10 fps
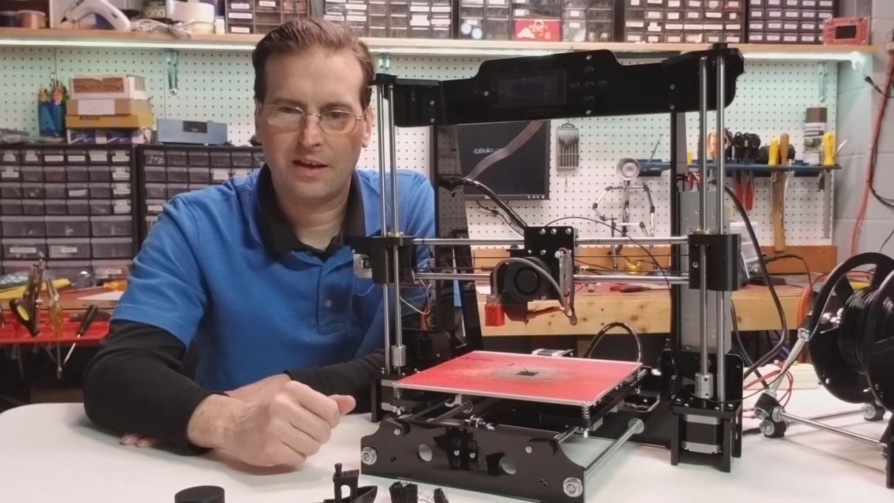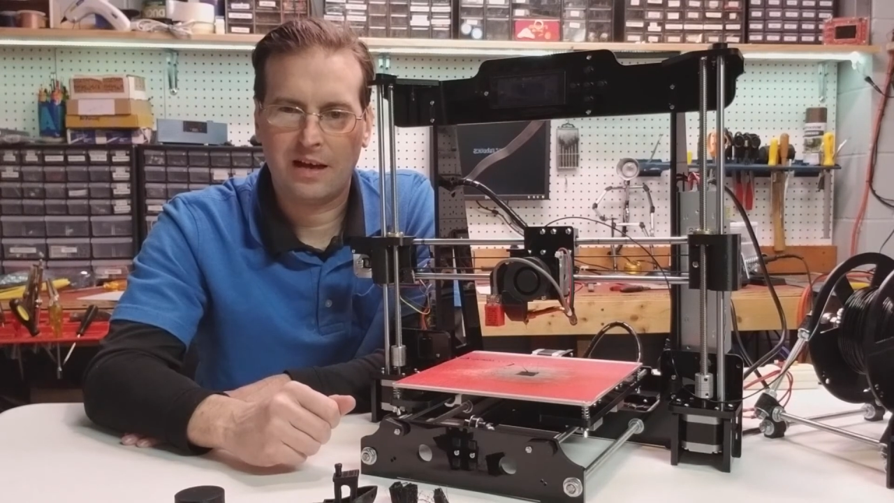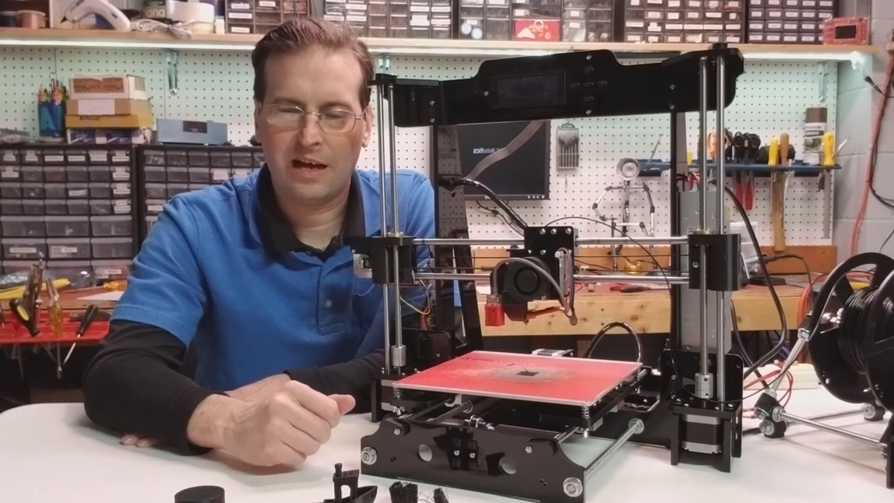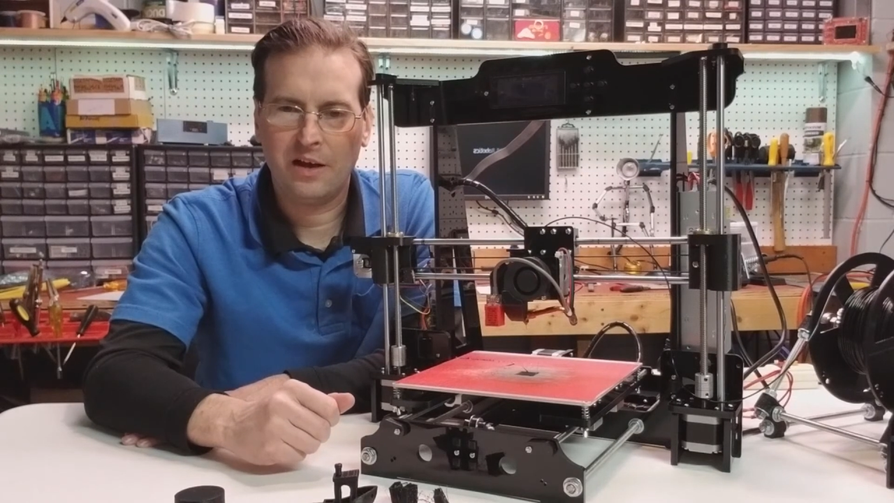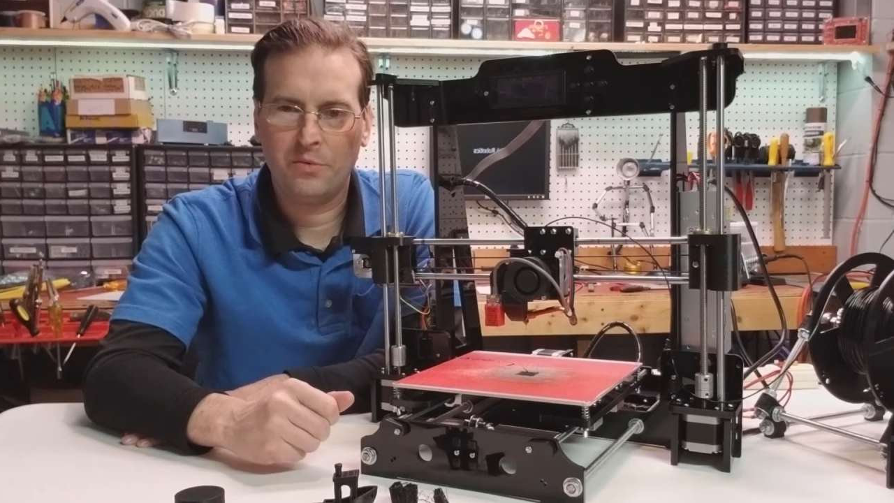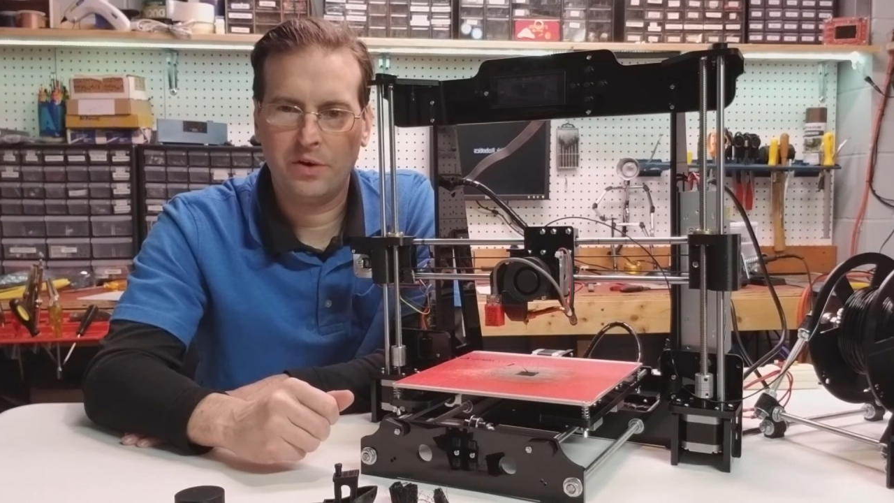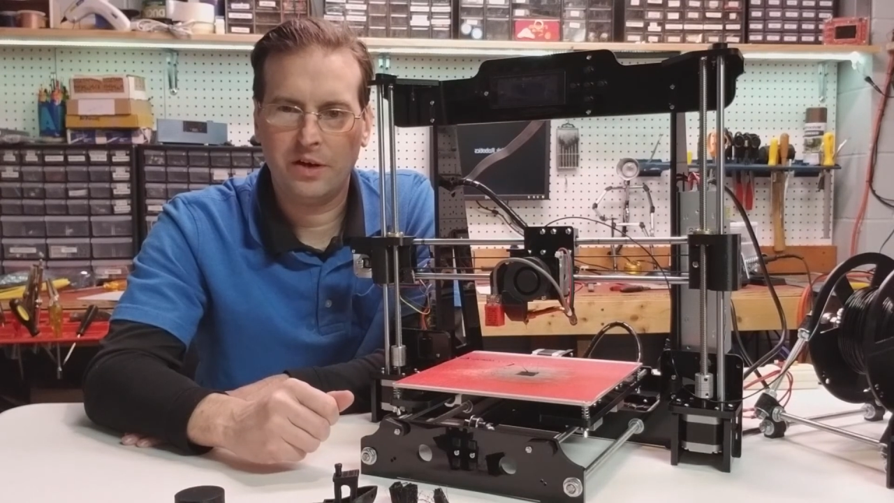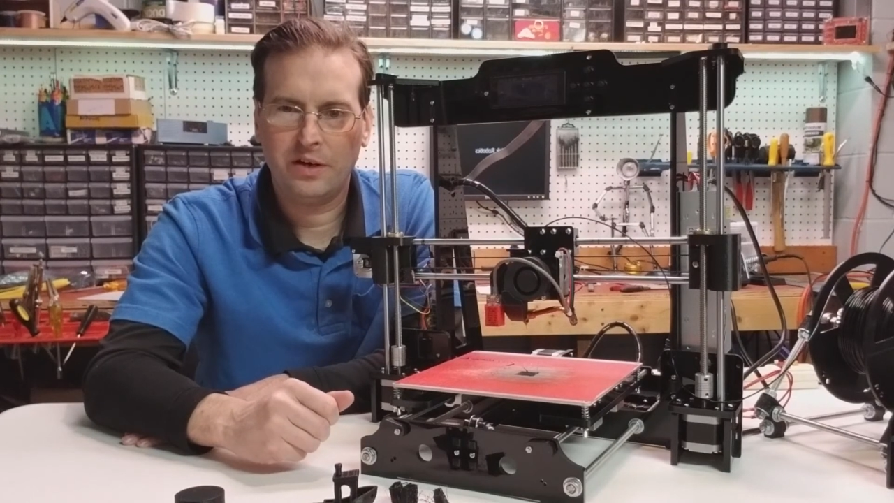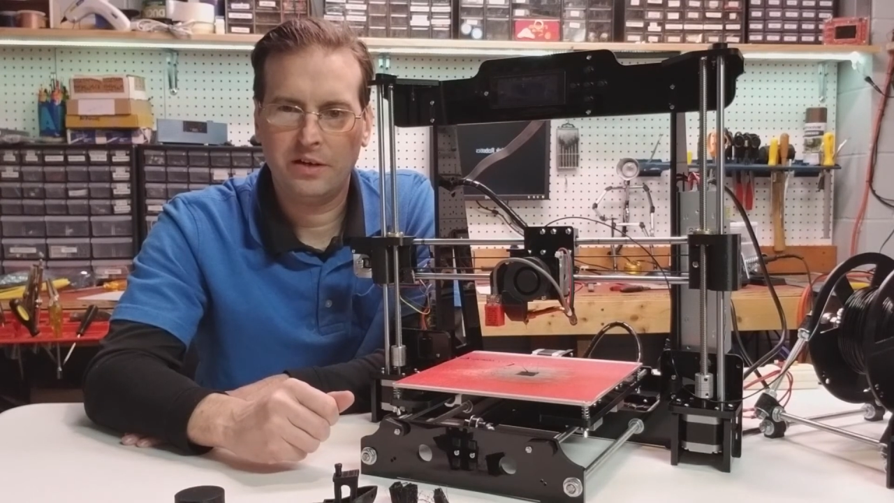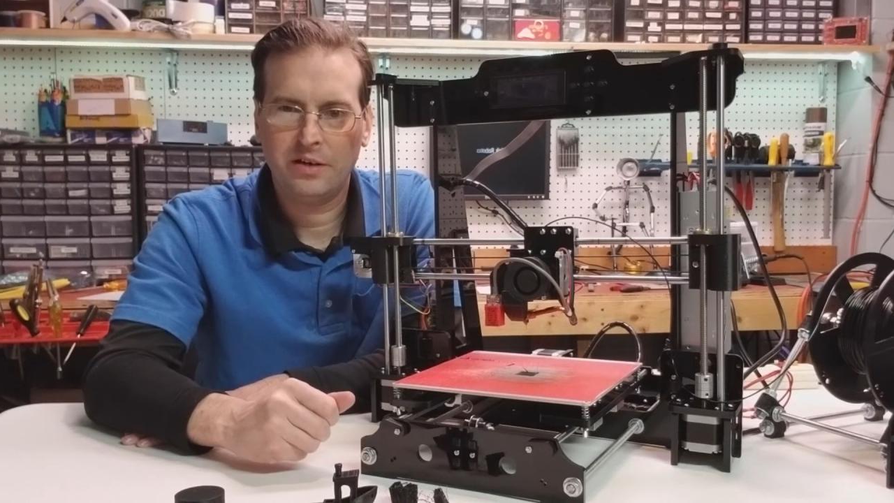I
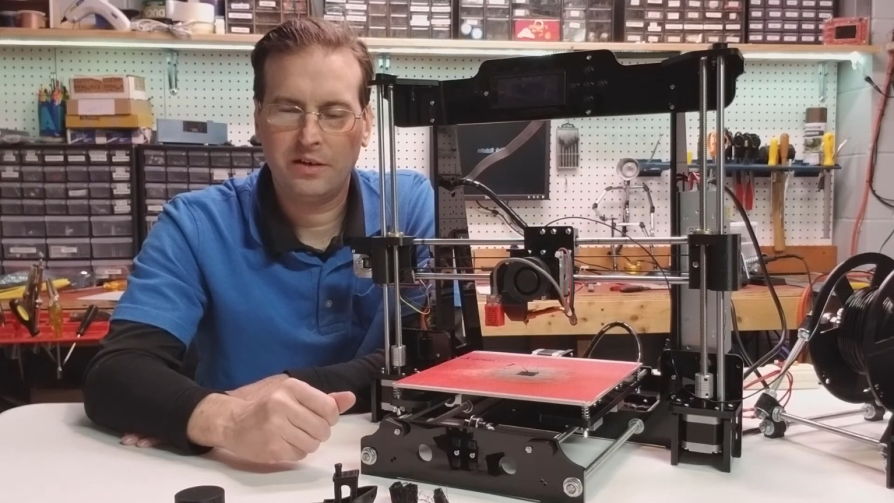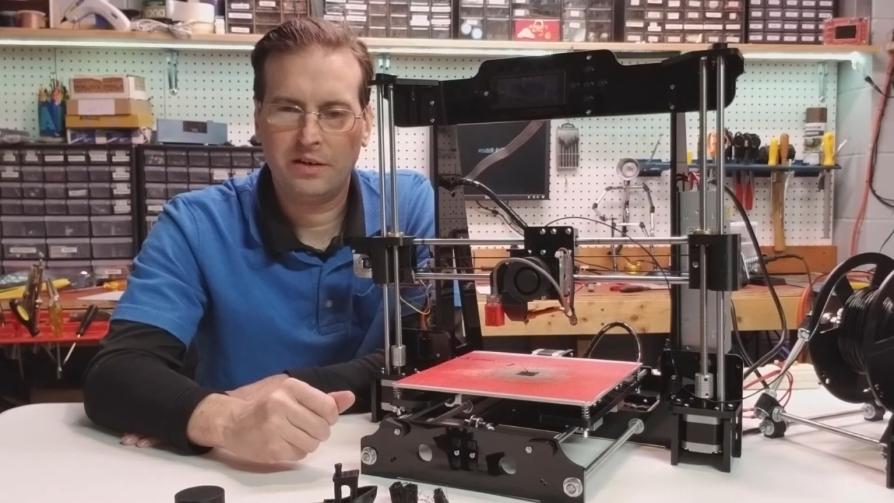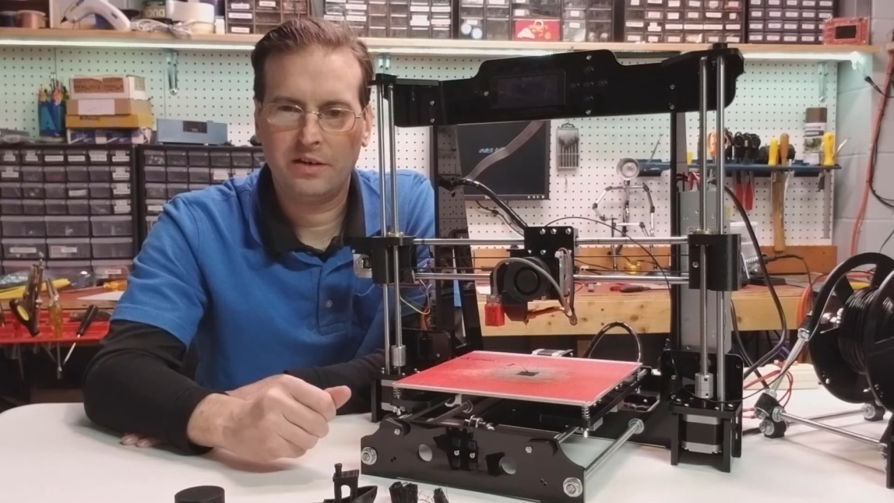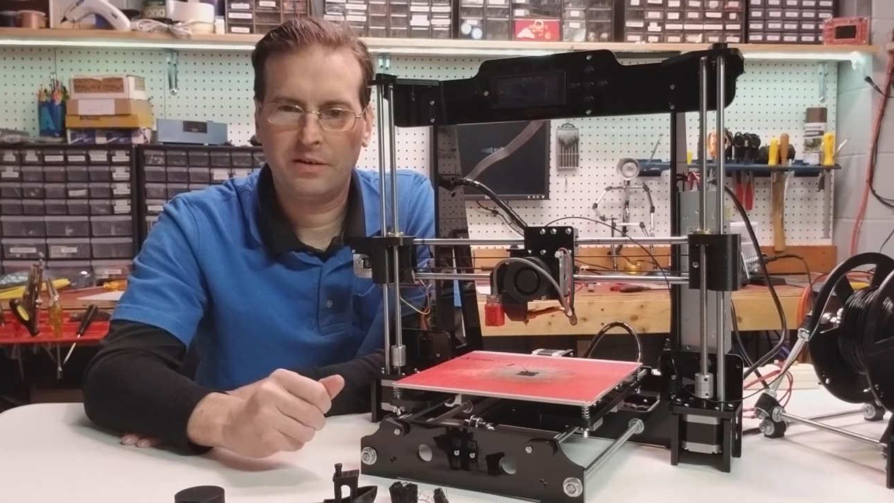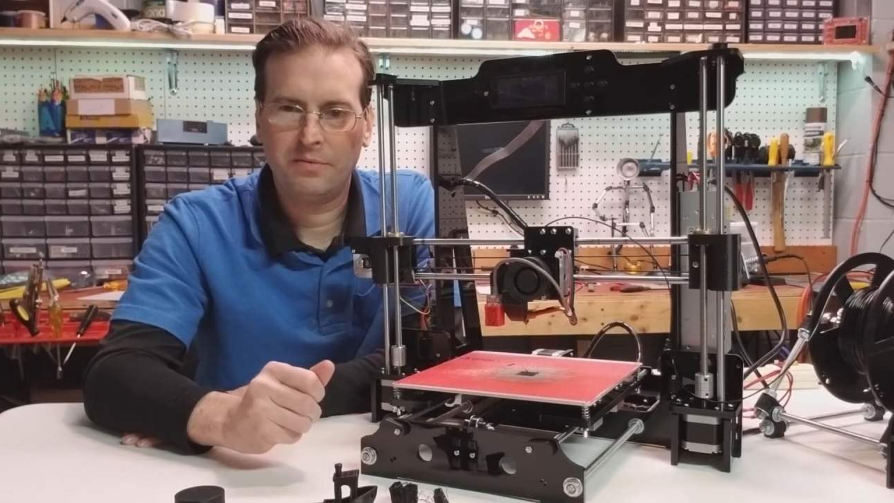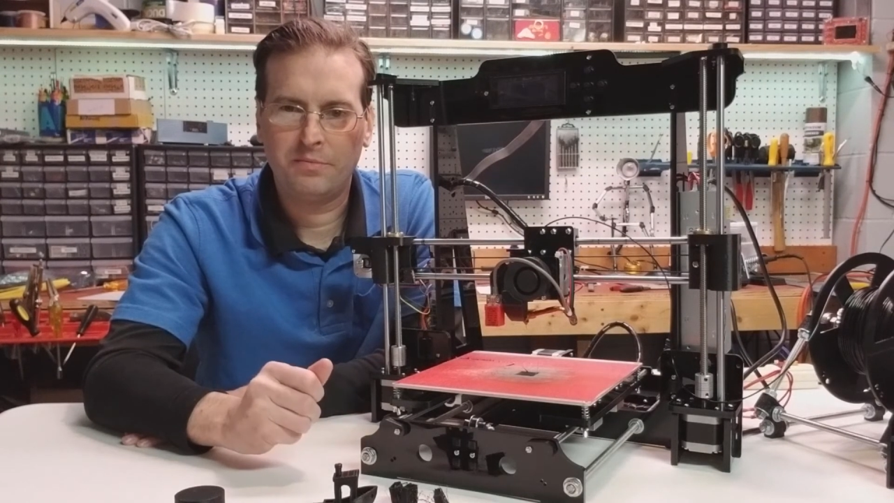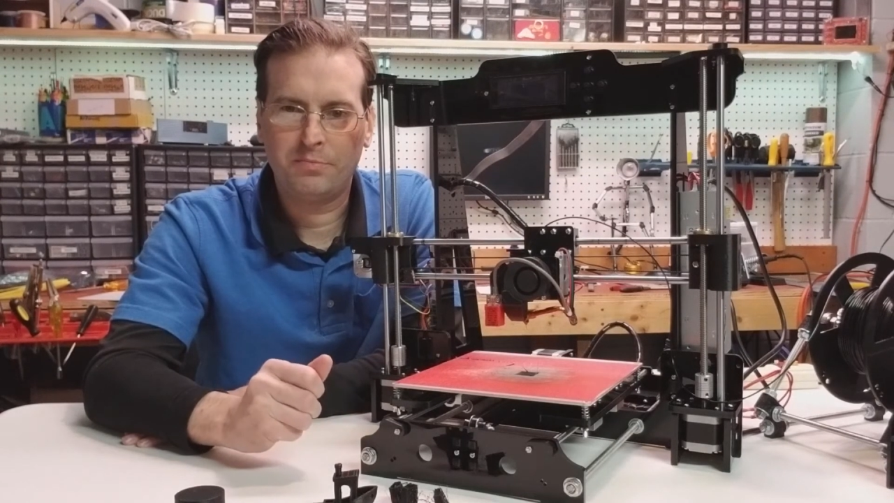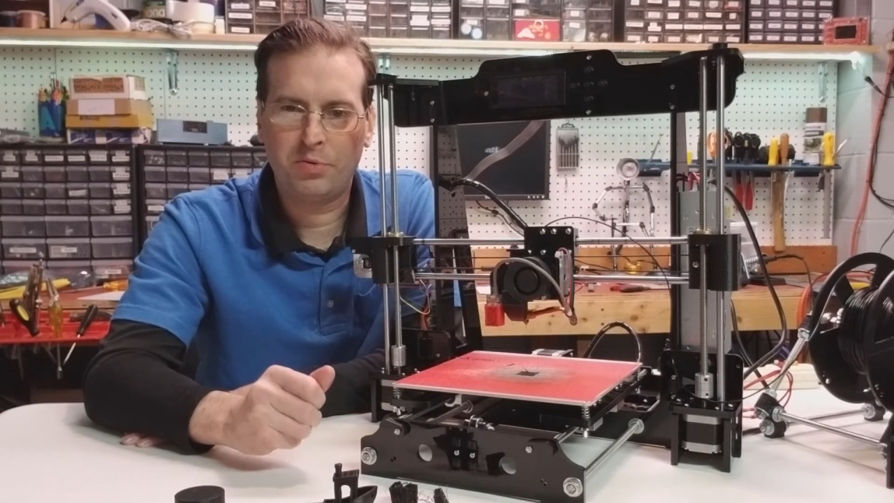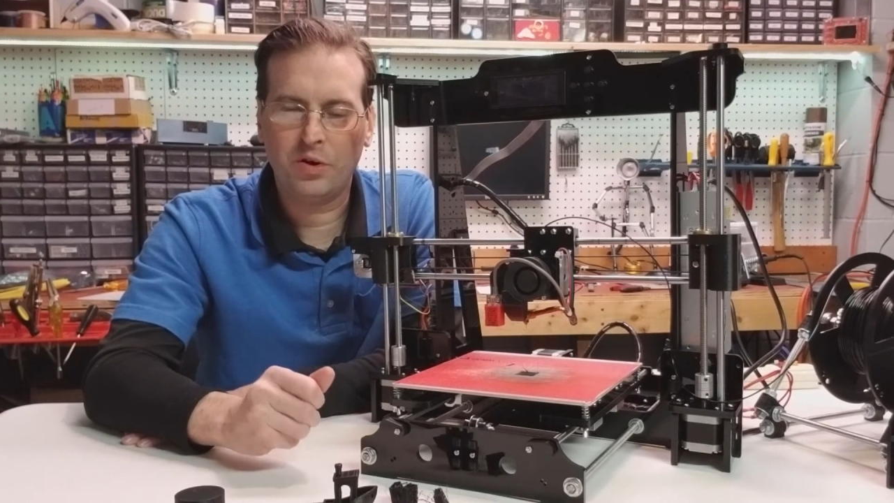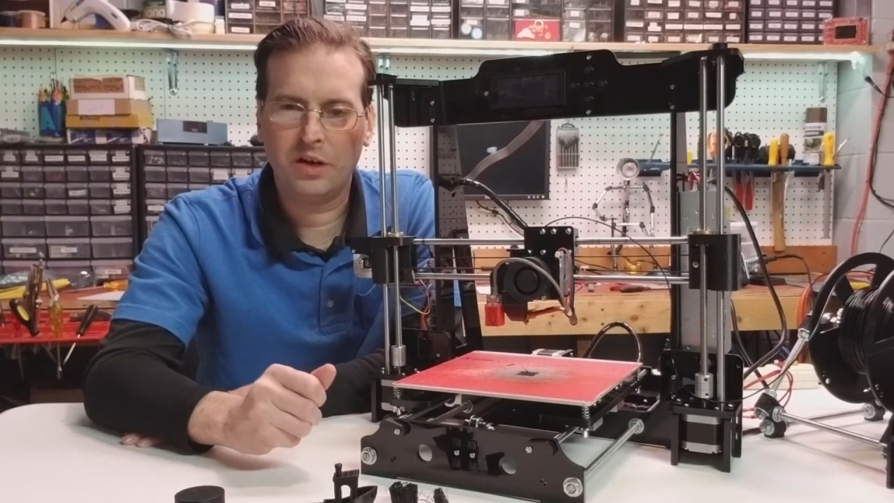would
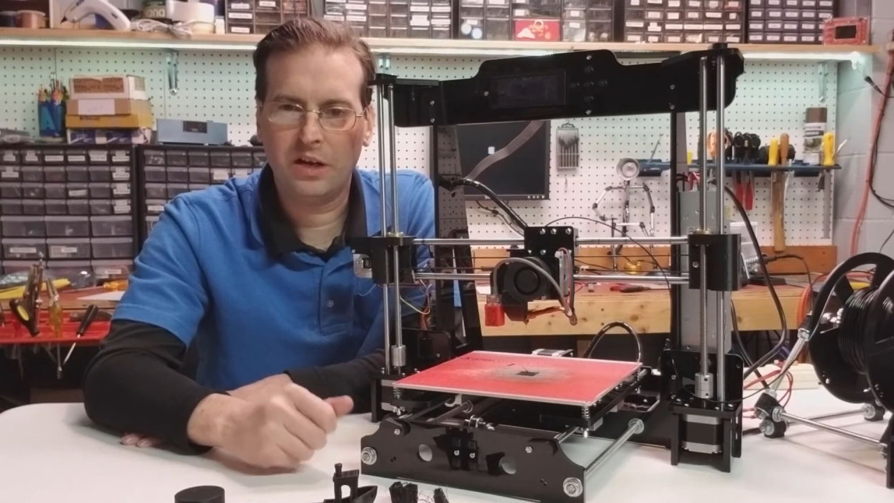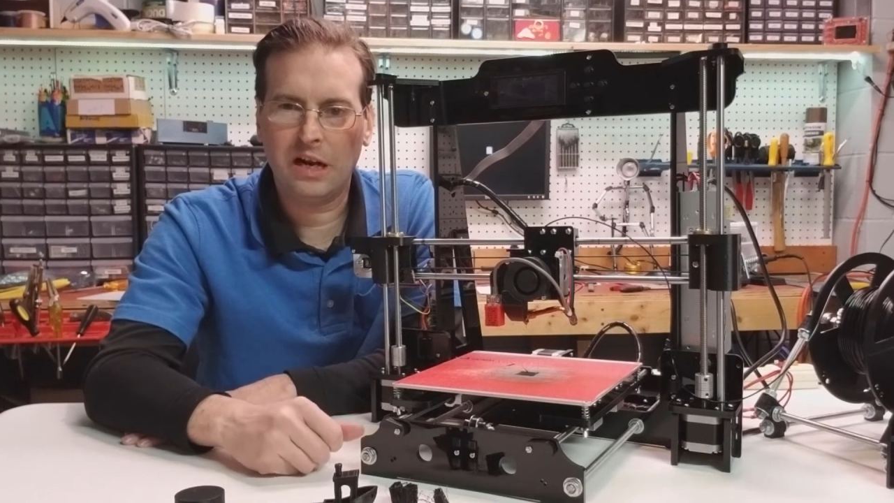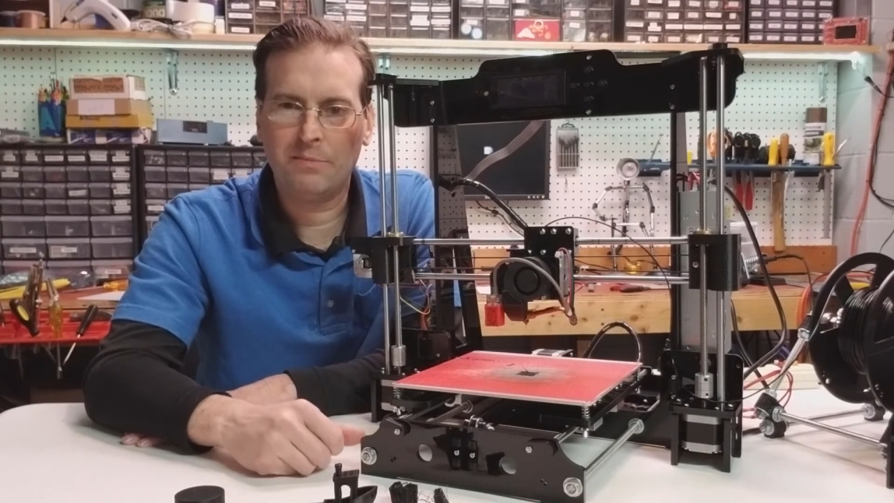put a little